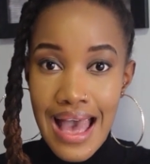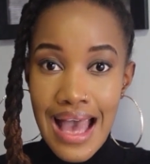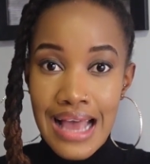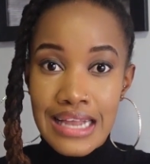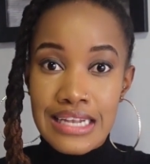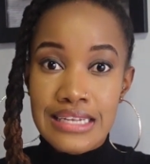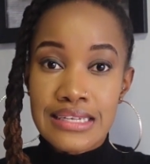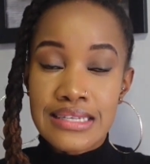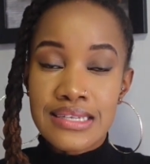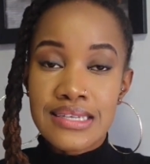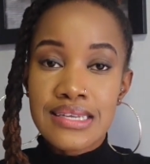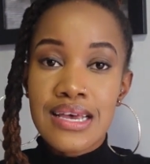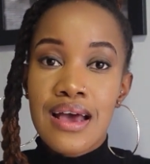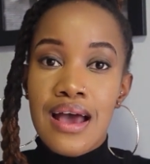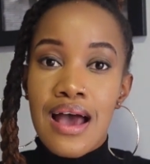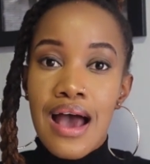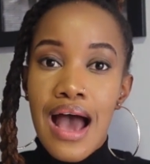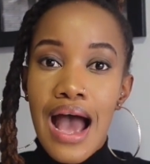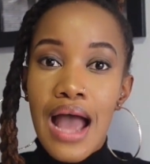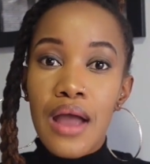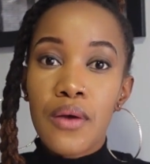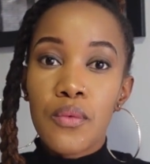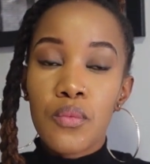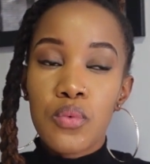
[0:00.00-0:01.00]
And
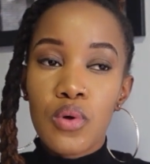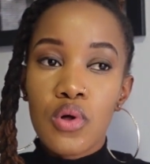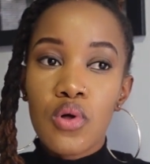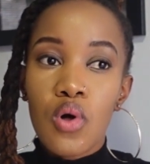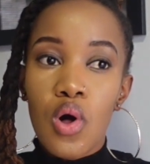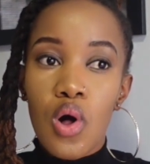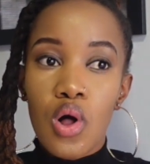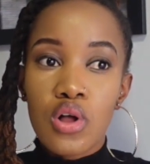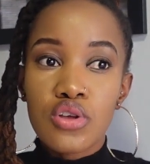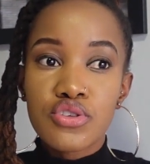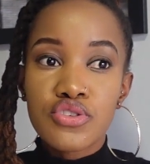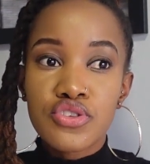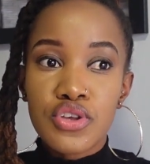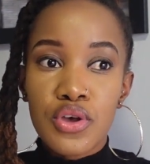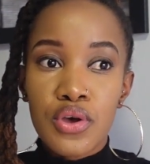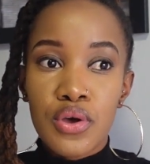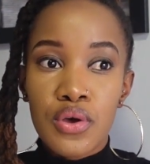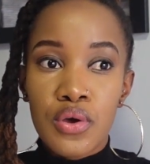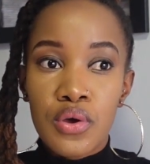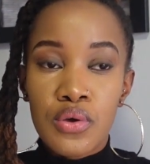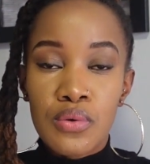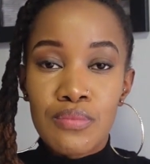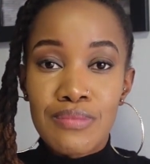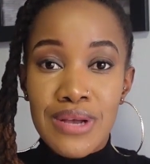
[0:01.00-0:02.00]
I will
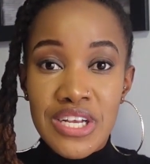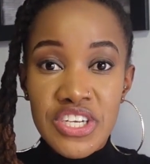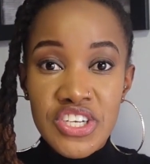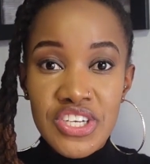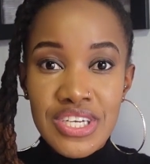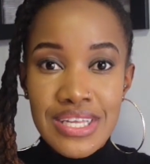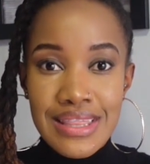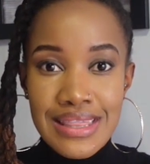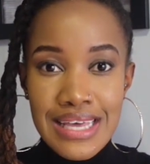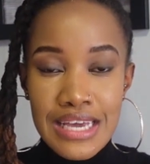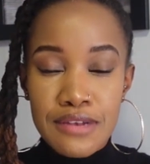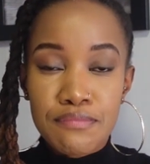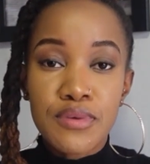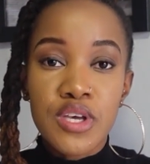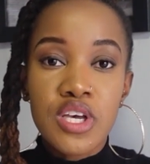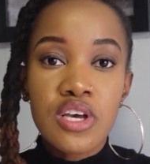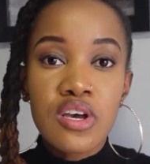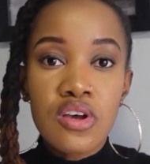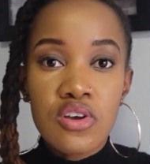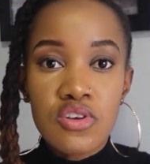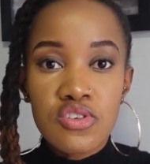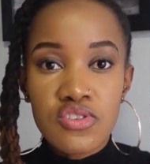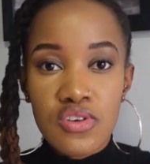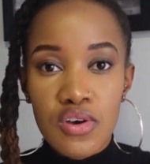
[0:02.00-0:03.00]
also mention that
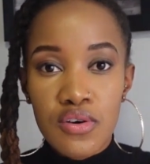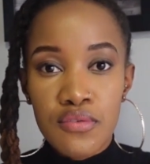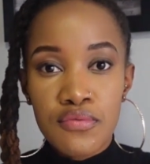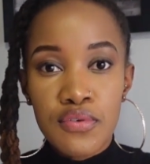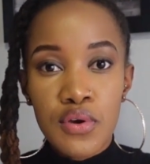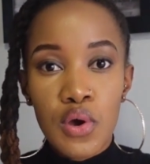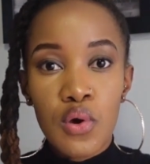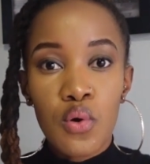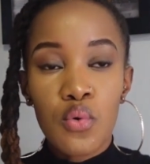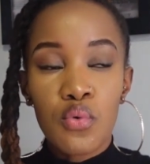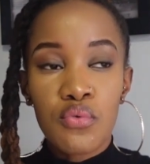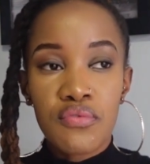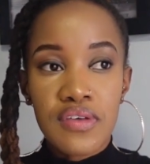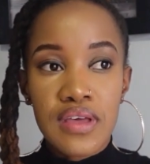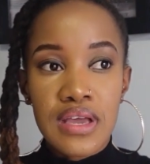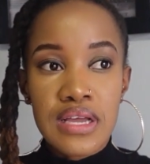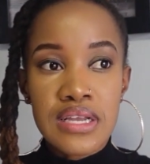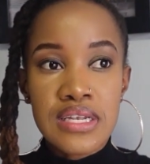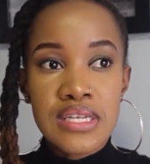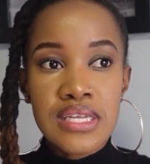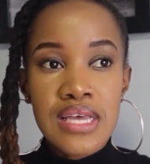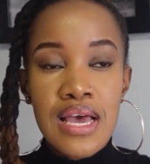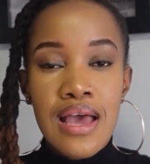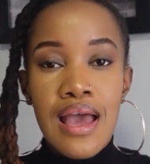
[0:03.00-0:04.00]
because of
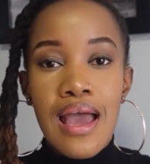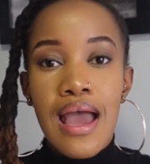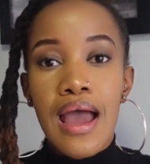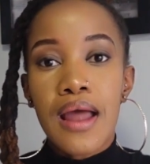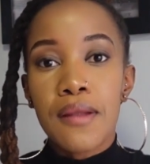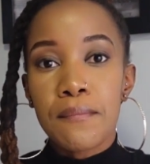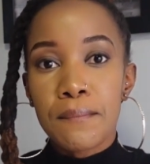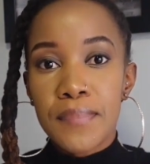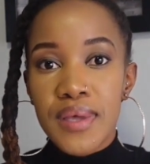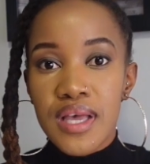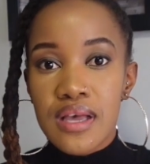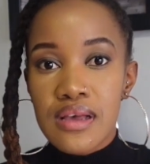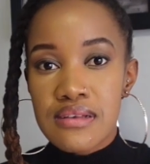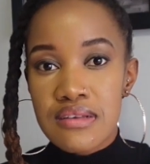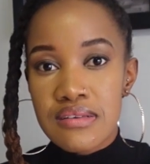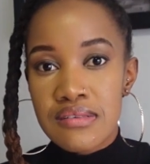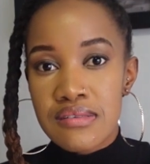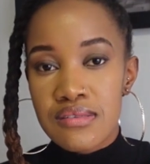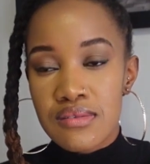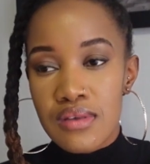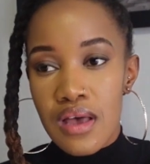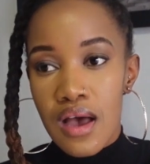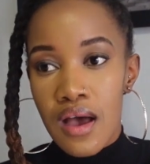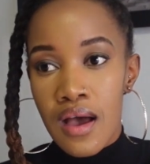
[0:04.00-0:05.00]
COVID and
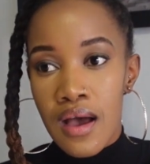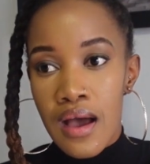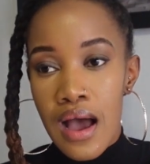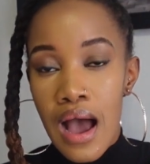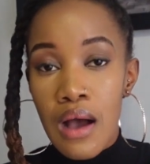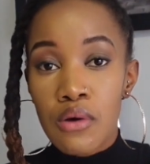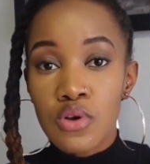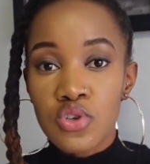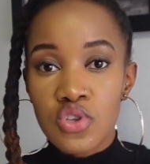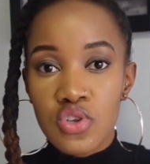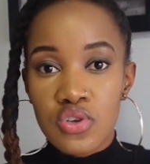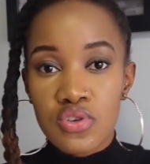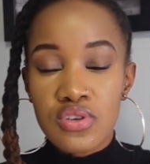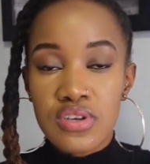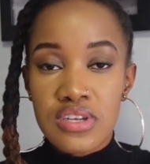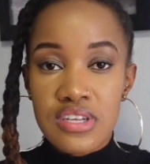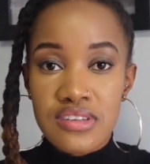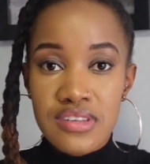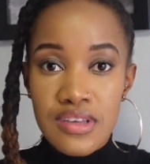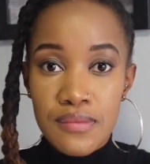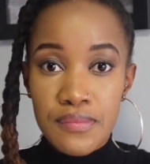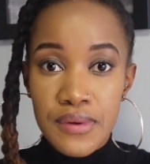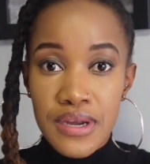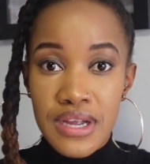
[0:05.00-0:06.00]
because I was also in a
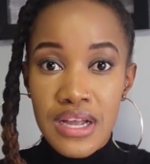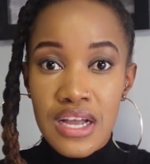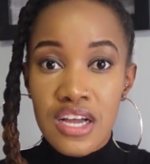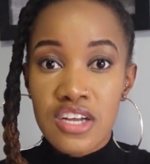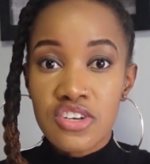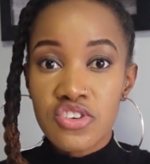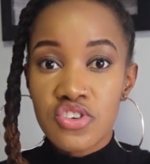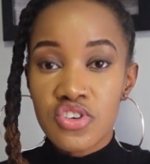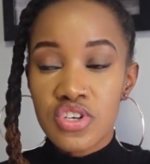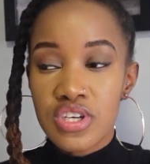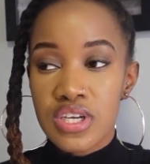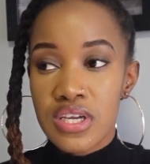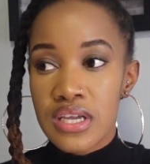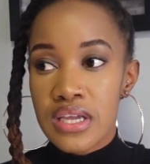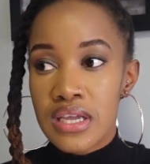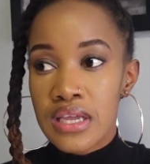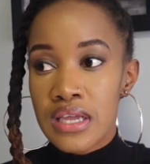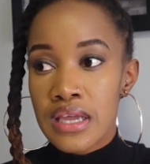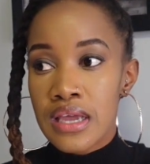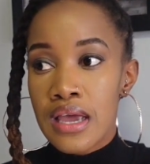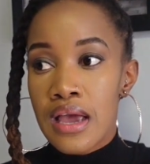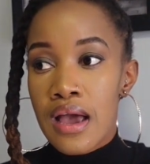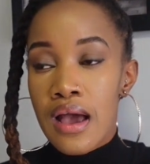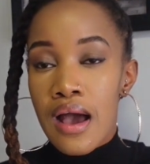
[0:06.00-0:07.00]
separate
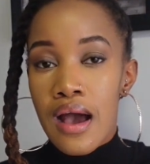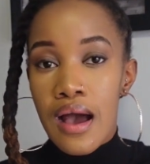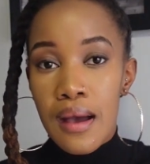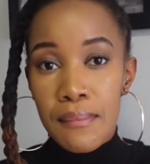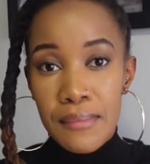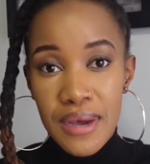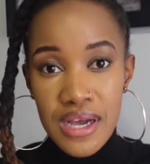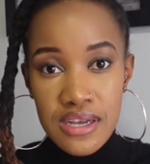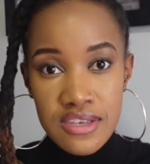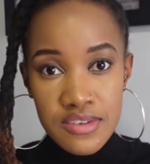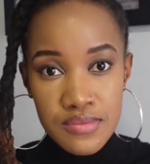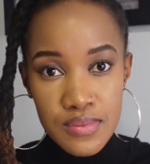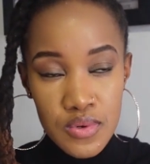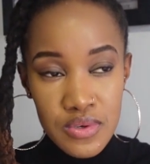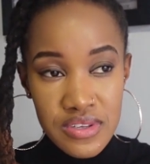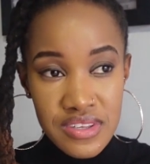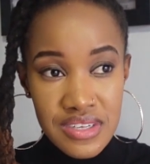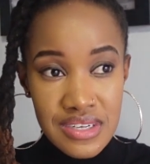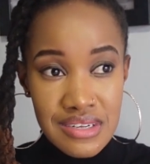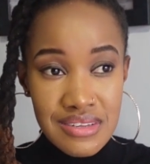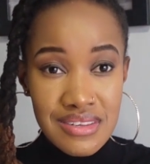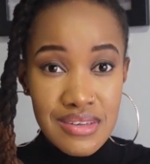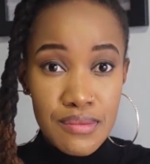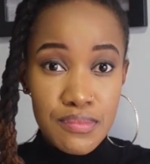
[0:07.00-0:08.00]
country, my husband was
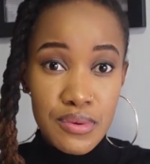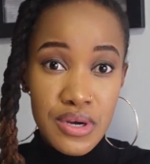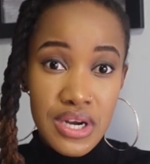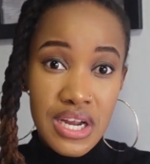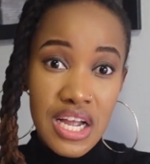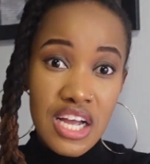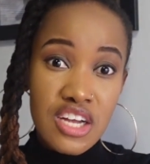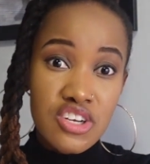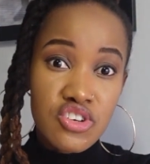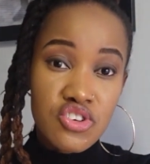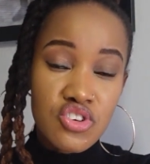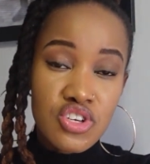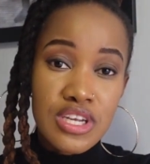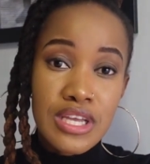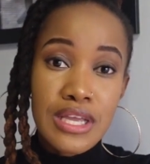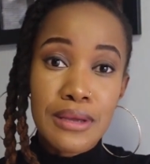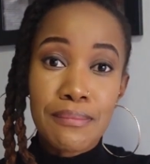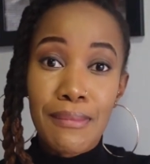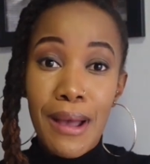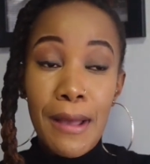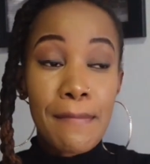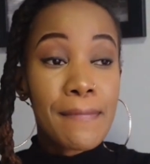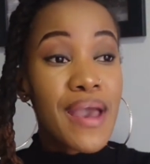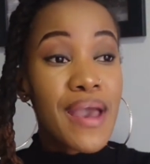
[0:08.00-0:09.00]
in a separate country, my